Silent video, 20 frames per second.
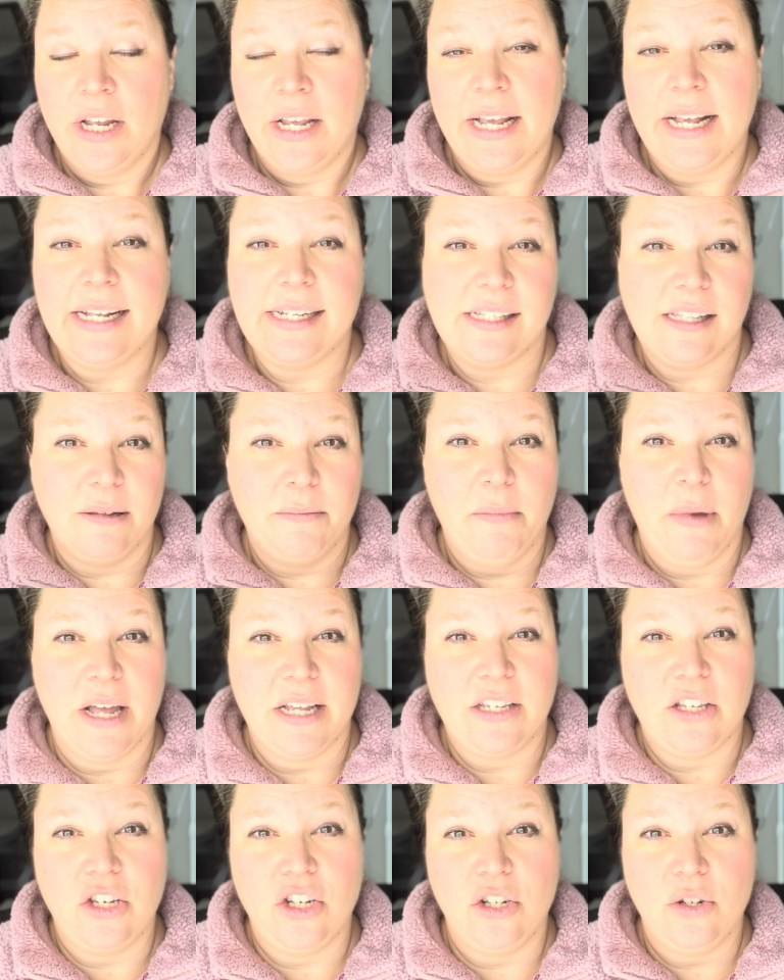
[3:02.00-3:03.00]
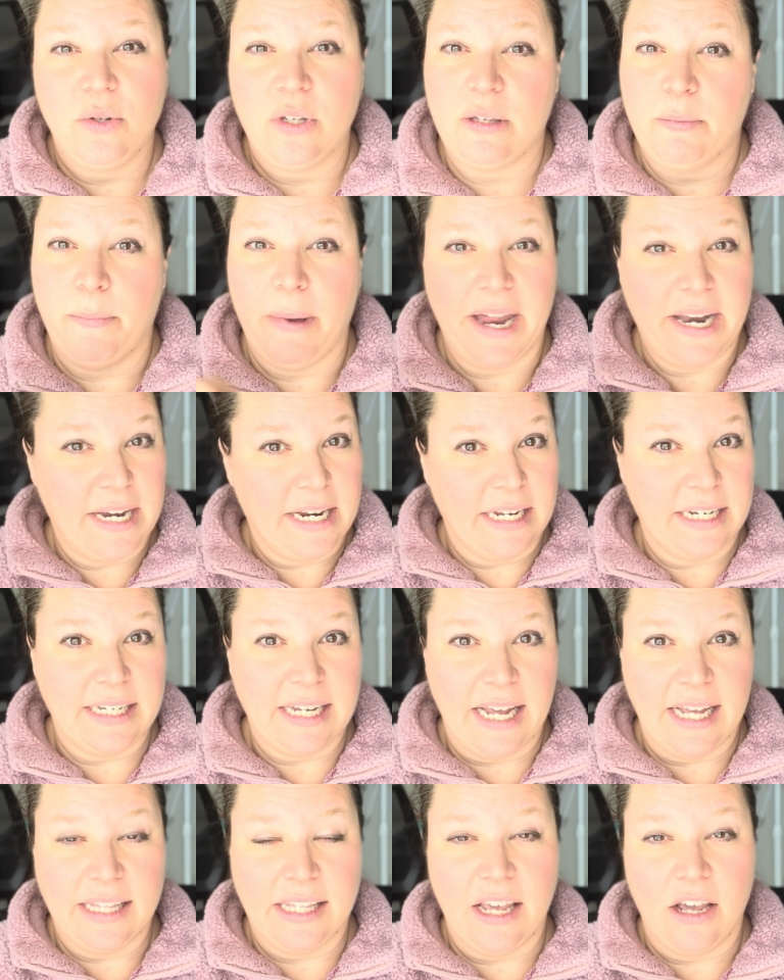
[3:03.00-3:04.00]
is the must-do spending a
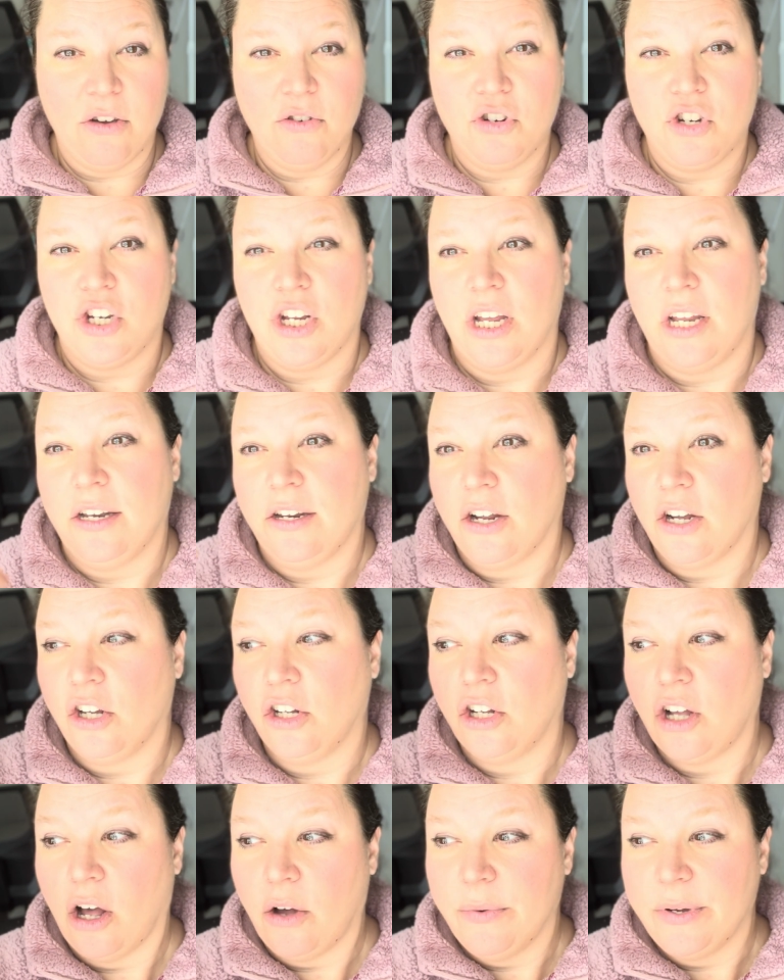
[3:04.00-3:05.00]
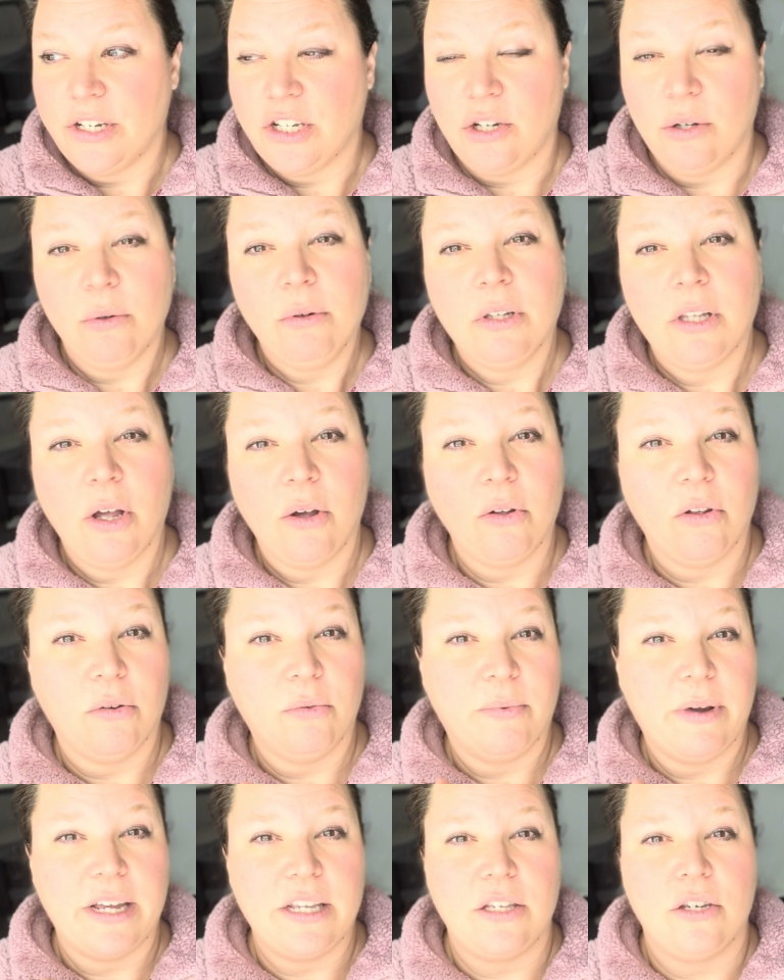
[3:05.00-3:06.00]
day at the ocean, going to a local
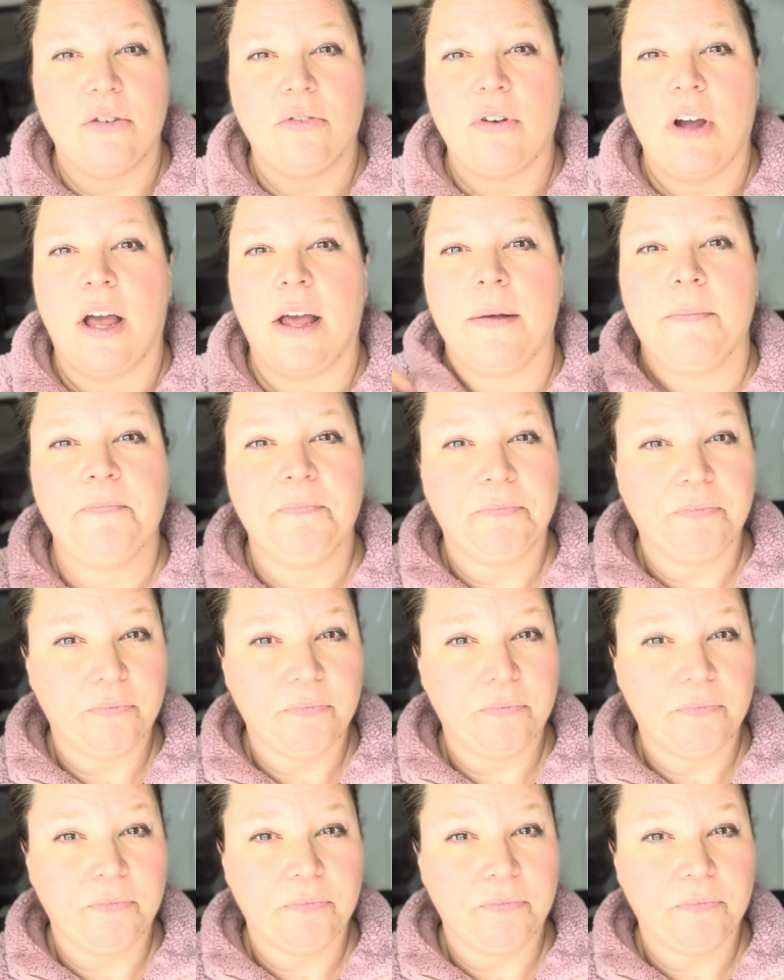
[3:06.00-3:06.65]
restaurant,